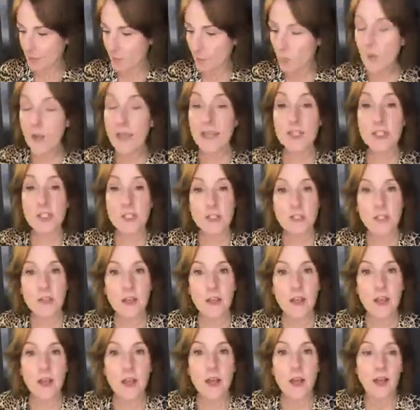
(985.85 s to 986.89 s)
Which,
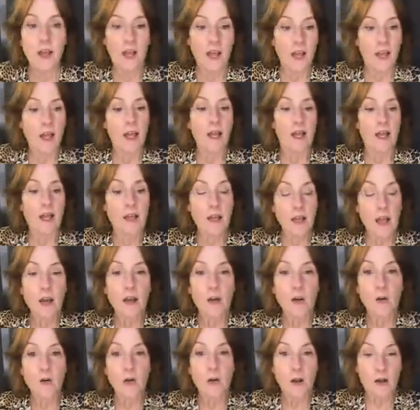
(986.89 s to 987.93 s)

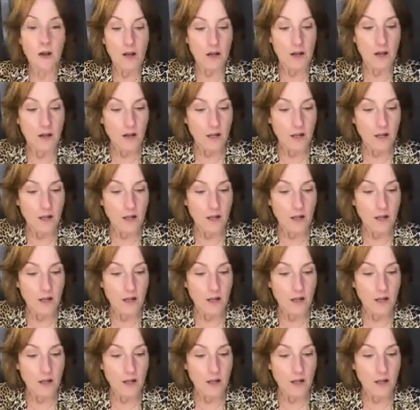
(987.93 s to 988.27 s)
hello,